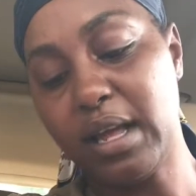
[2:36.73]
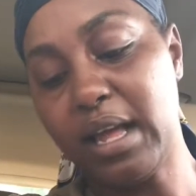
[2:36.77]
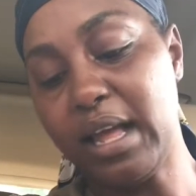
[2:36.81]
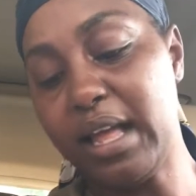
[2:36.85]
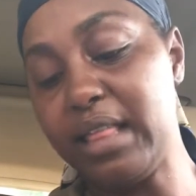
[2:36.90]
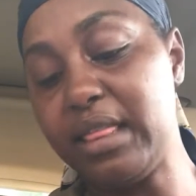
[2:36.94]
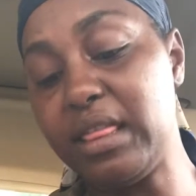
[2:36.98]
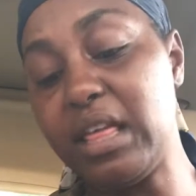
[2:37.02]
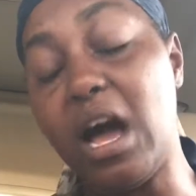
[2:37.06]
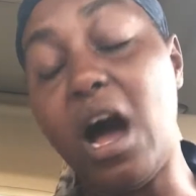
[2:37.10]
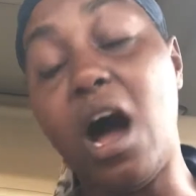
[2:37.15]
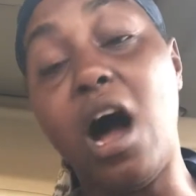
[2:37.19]

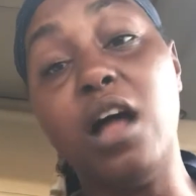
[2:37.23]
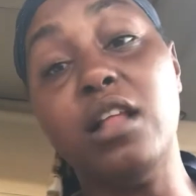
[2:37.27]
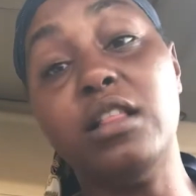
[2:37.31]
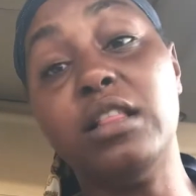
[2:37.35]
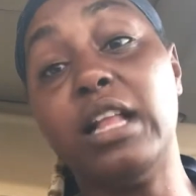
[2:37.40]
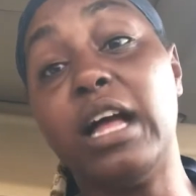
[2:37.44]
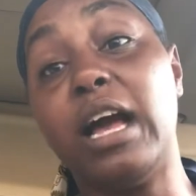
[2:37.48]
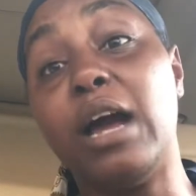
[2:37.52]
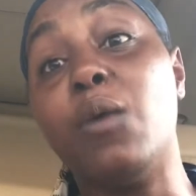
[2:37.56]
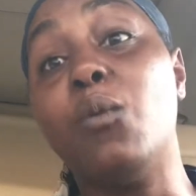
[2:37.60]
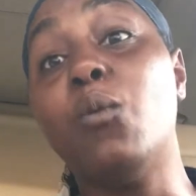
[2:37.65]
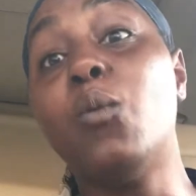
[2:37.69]
In the
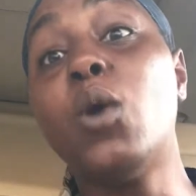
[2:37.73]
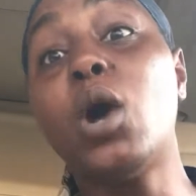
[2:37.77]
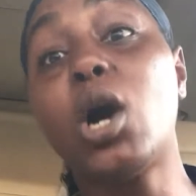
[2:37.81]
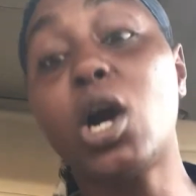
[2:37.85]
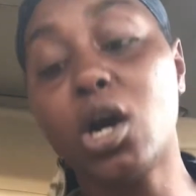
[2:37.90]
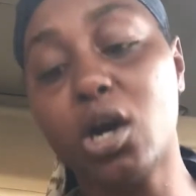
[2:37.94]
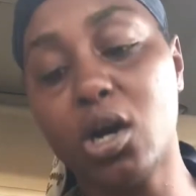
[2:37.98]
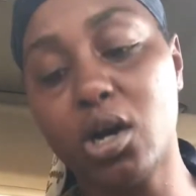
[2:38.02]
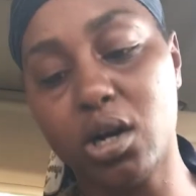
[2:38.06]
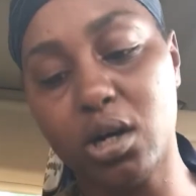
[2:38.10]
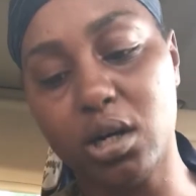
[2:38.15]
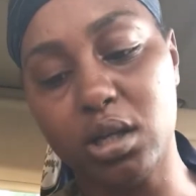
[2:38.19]
online
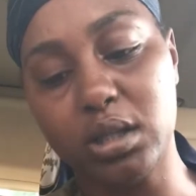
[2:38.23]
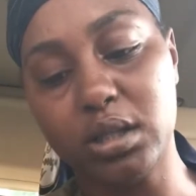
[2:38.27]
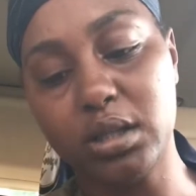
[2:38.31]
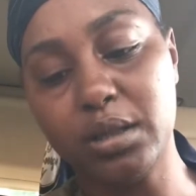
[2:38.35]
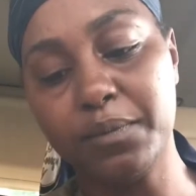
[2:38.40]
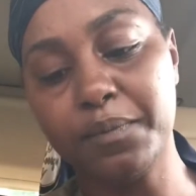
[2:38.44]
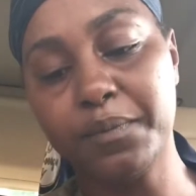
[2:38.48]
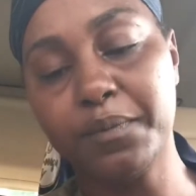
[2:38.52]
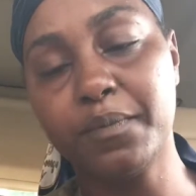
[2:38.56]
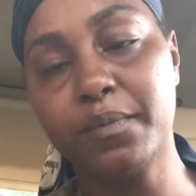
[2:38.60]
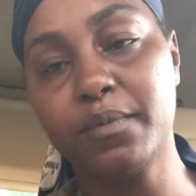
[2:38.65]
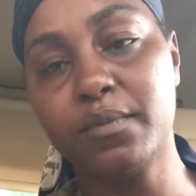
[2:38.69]
world,
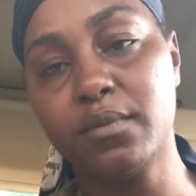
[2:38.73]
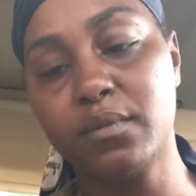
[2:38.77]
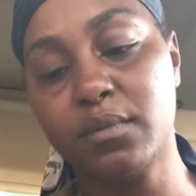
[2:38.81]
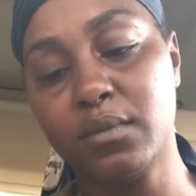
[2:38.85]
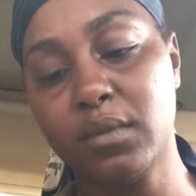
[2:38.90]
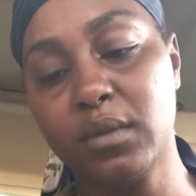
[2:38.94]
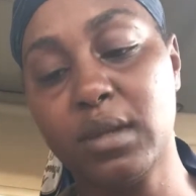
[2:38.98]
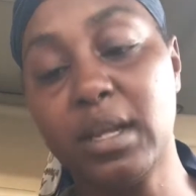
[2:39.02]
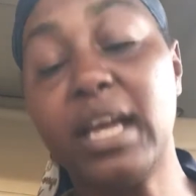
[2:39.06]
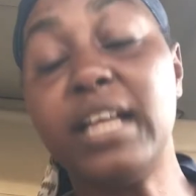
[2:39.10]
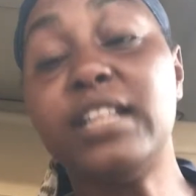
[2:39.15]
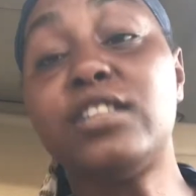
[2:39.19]

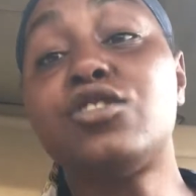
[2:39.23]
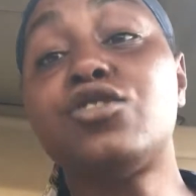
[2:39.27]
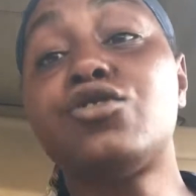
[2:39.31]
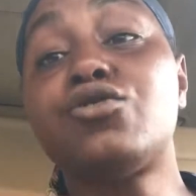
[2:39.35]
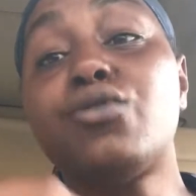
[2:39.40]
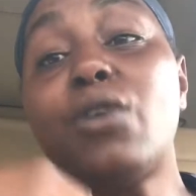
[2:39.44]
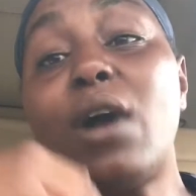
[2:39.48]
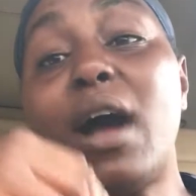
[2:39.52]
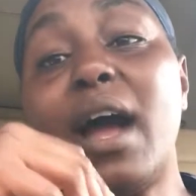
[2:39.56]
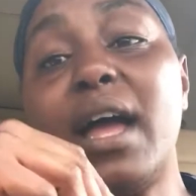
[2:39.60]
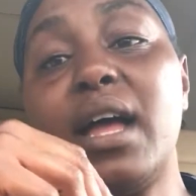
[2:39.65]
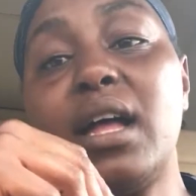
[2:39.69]
it's
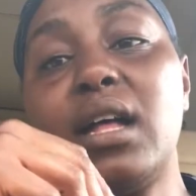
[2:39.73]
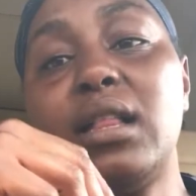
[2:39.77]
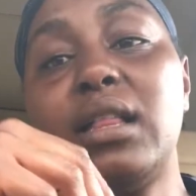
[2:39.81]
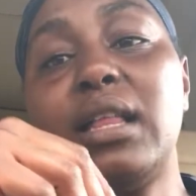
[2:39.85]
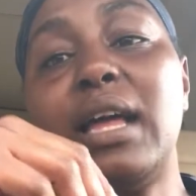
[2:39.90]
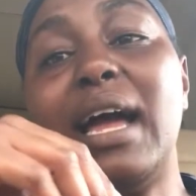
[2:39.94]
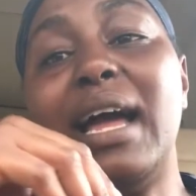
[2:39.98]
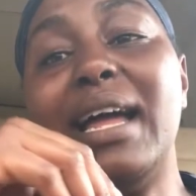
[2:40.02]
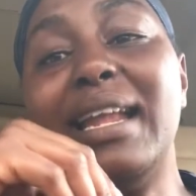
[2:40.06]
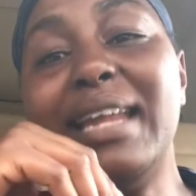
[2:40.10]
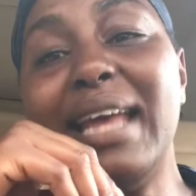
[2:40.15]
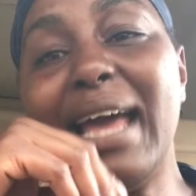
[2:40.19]
trial
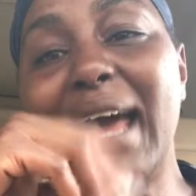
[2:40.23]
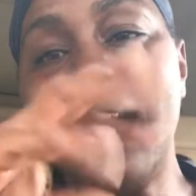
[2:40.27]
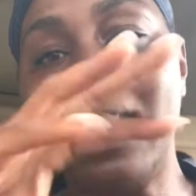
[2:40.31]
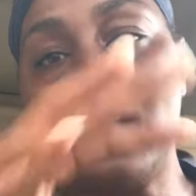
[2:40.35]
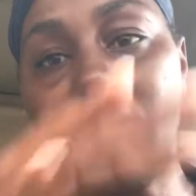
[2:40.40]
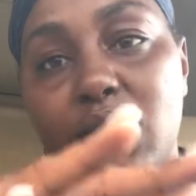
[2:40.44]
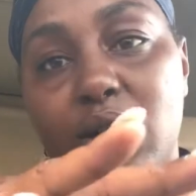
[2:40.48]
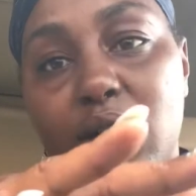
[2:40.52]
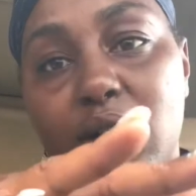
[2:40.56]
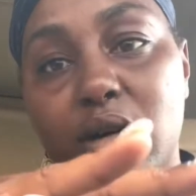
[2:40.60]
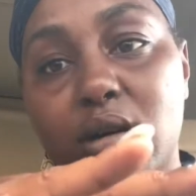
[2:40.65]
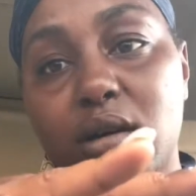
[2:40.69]
and
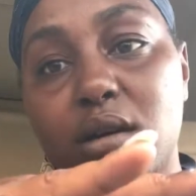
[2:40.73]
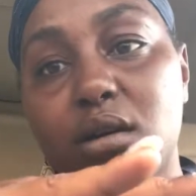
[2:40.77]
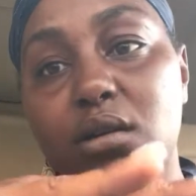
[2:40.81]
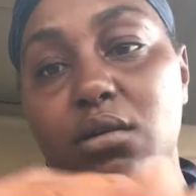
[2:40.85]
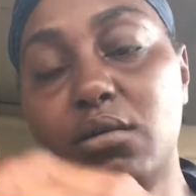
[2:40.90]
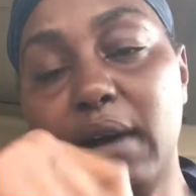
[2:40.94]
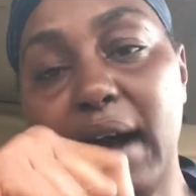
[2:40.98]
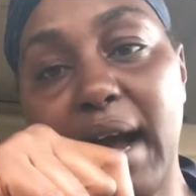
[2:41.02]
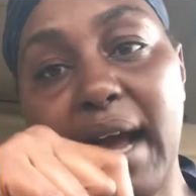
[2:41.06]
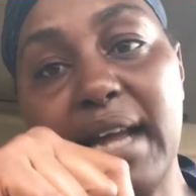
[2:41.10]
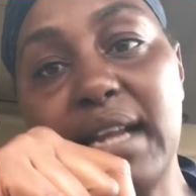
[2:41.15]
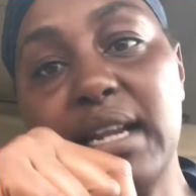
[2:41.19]
error,
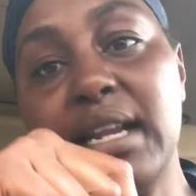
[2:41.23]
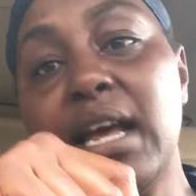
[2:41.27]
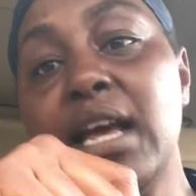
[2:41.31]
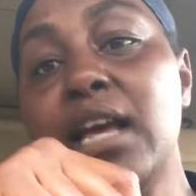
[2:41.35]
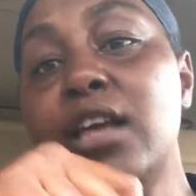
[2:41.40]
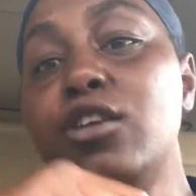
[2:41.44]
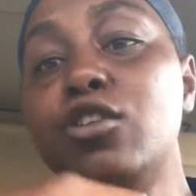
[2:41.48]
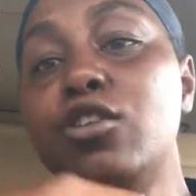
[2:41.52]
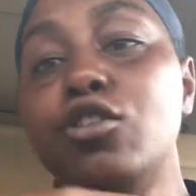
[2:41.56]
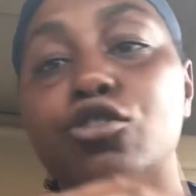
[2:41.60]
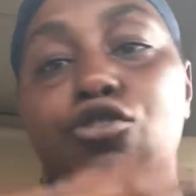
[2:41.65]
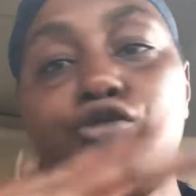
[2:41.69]
right?
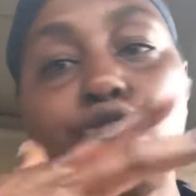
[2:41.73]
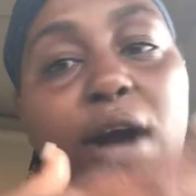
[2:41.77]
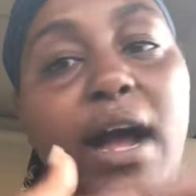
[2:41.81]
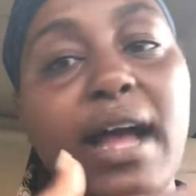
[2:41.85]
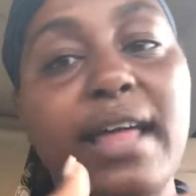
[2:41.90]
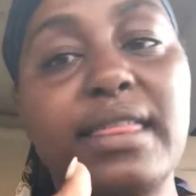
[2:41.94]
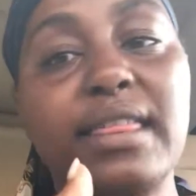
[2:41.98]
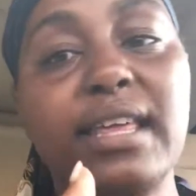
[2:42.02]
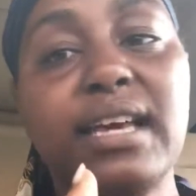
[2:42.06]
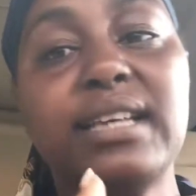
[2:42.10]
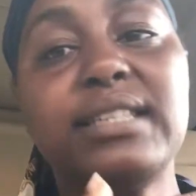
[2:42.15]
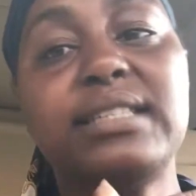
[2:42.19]
You
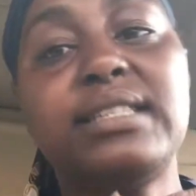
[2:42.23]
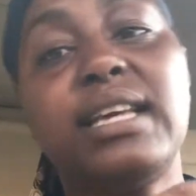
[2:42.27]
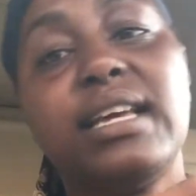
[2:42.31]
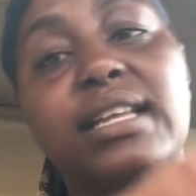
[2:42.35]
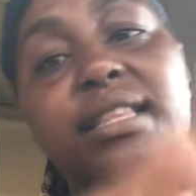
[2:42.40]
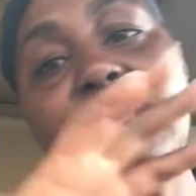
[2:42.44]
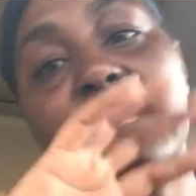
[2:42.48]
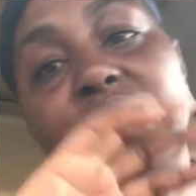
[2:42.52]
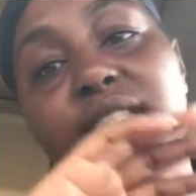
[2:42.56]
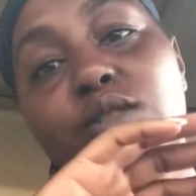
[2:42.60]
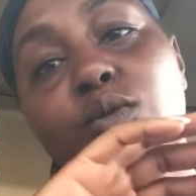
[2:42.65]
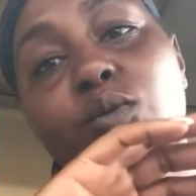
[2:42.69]
try this,
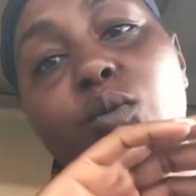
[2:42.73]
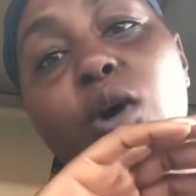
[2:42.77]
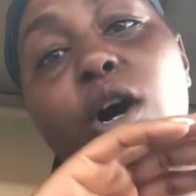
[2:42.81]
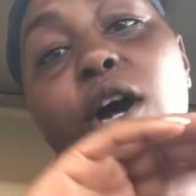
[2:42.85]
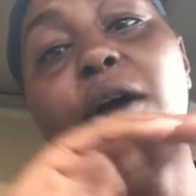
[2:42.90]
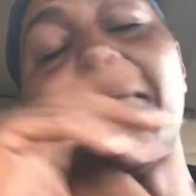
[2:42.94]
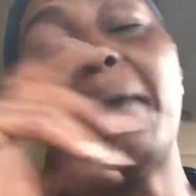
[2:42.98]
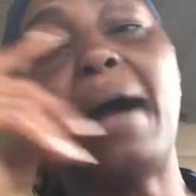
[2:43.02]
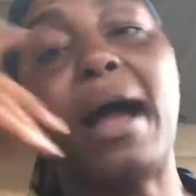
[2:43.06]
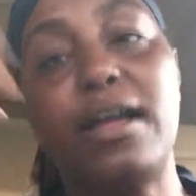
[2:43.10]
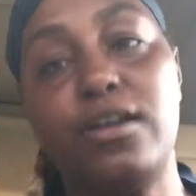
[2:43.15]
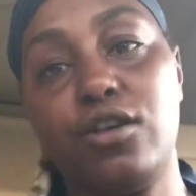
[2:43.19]
it doesn't
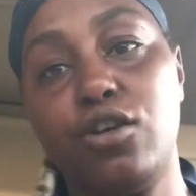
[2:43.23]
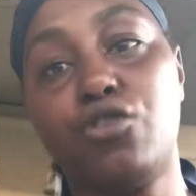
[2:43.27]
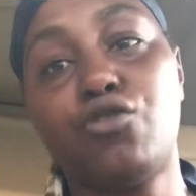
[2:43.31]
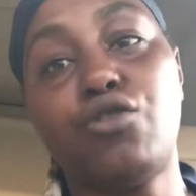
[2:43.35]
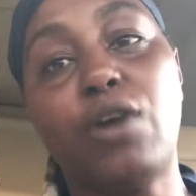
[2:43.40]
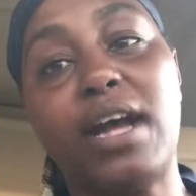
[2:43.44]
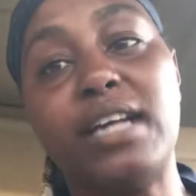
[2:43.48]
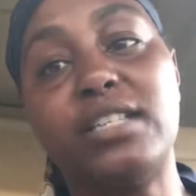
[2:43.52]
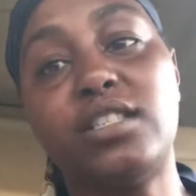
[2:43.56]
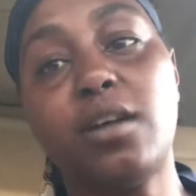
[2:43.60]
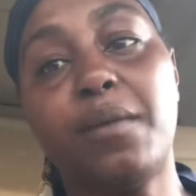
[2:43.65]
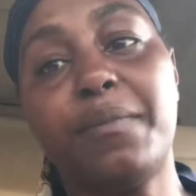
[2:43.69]
work, you
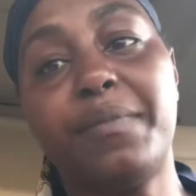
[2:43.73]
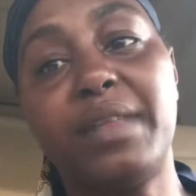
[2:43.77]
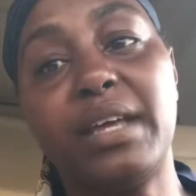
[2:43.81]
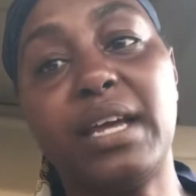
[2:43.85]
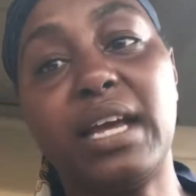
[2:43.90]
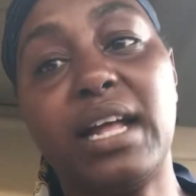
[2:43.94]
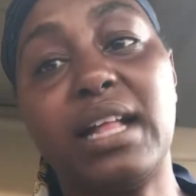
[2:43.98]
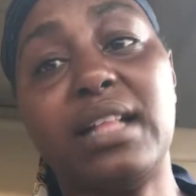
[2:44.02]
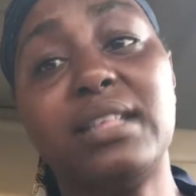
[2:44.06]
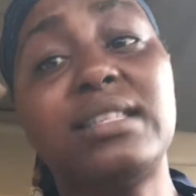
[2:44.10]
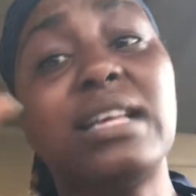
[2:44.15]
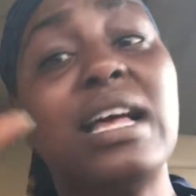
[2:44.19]
try something
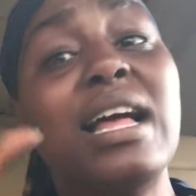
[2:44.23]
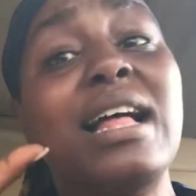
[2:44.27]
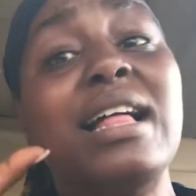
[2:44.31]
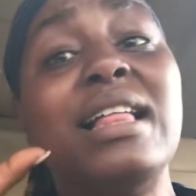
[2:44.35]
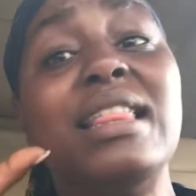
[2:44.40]
else.